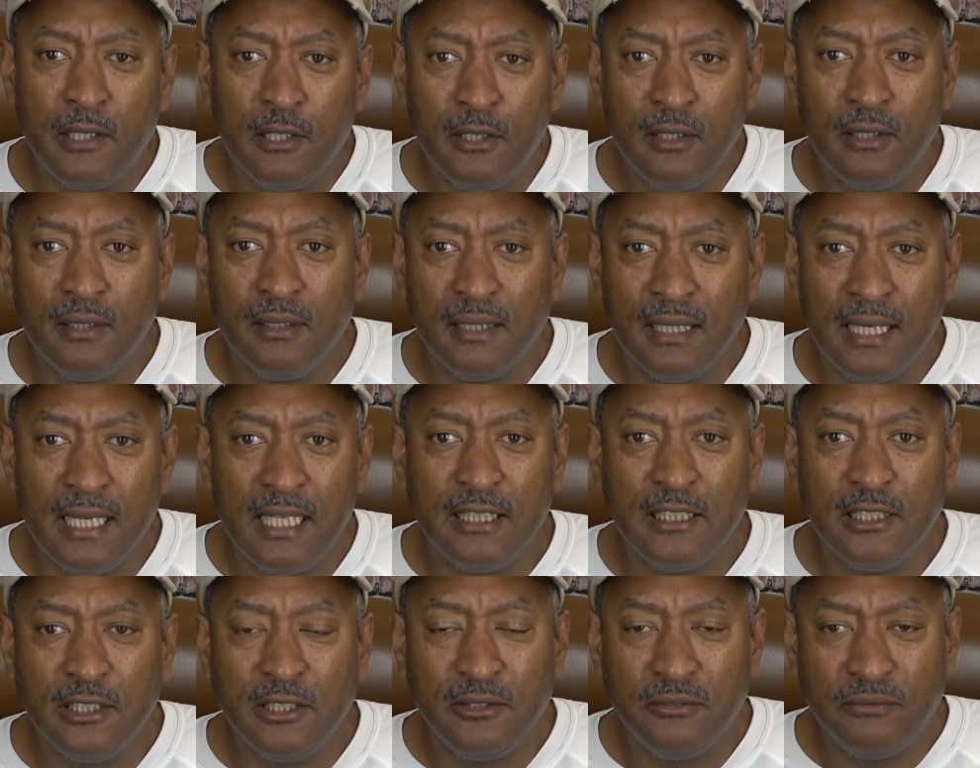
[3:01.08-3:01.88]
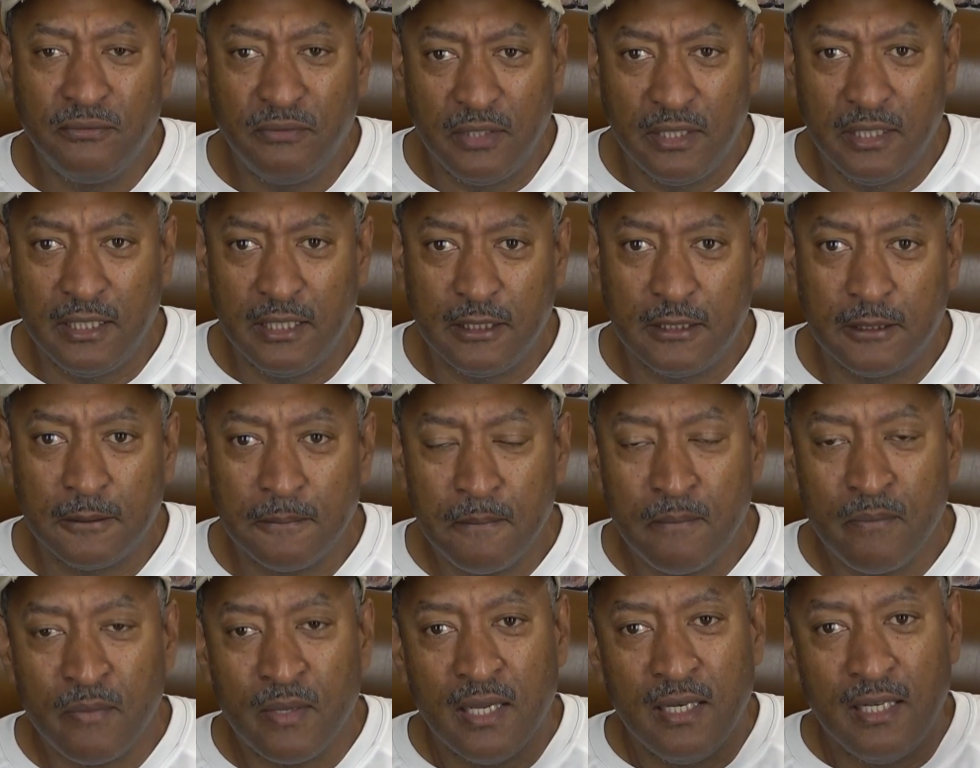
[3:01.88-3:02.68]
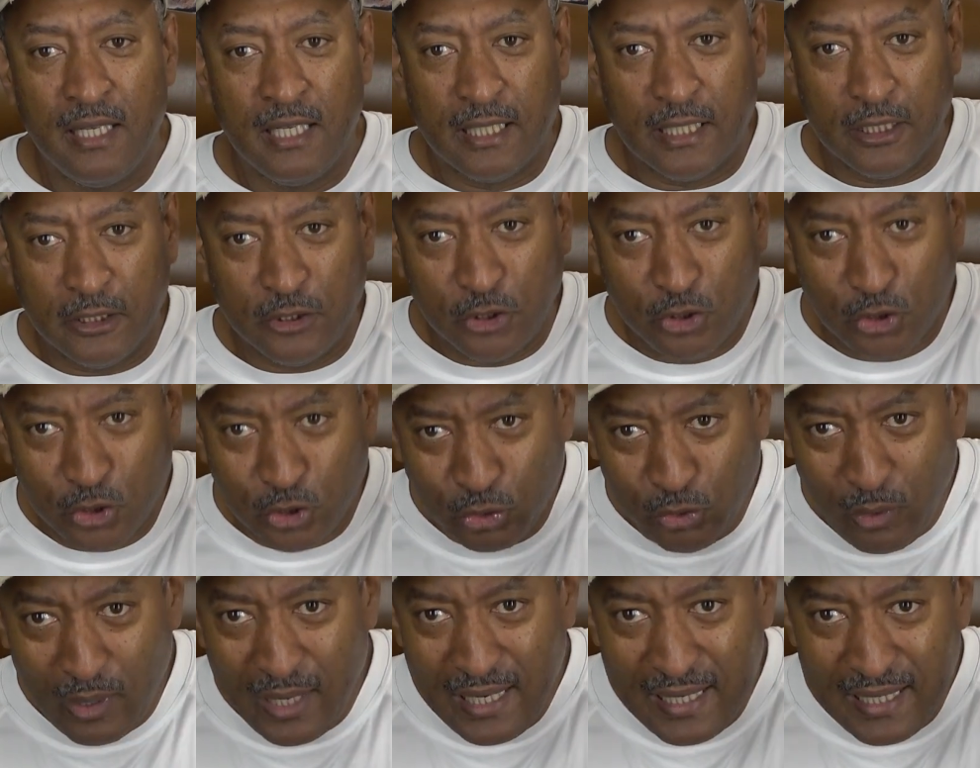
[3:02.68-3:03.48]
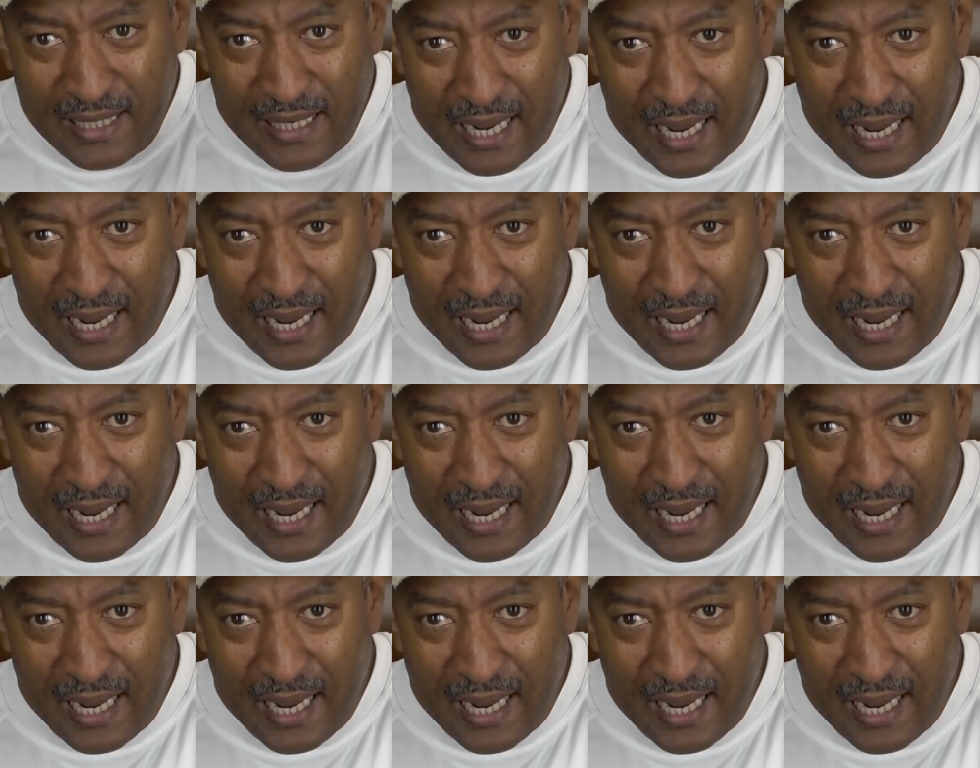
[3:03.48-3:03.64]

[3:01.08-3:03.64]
Hook Legends footage looking straight